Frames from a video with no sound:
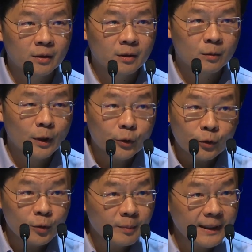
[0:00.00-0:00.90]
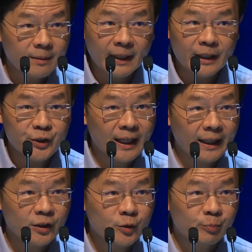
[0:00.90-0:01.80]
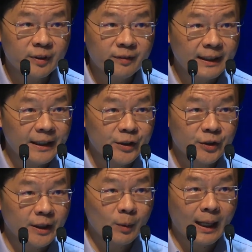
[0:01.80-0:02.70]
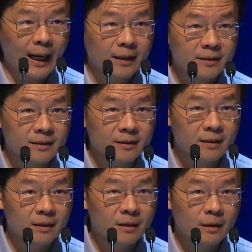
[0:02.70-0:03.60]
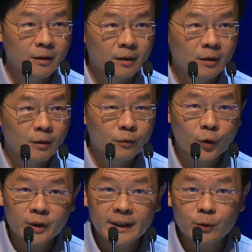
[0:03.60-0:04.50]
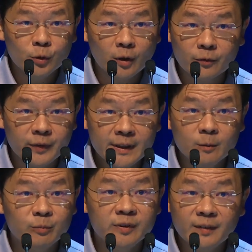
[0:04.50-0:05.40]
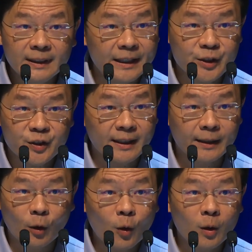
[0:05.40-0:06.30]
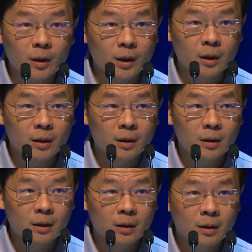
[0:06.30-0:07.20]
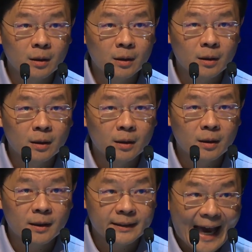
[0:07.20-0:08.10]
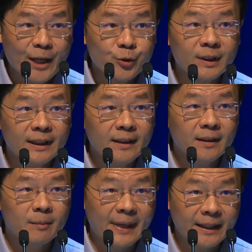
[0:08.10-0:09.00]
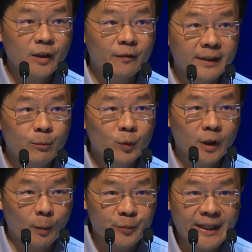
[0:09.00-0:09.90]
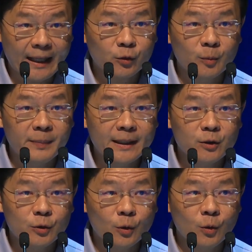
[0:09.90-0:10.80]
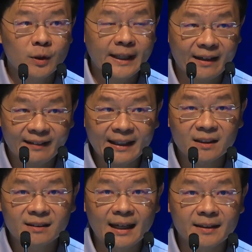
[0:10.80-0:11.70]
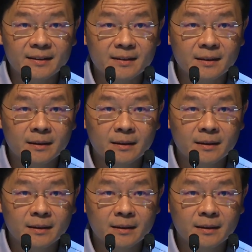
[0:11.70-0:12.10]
What do you mean by Chinese privilege, they were asked, for they do not feel privileged at all. Naturally, many of them would object to being so characterized.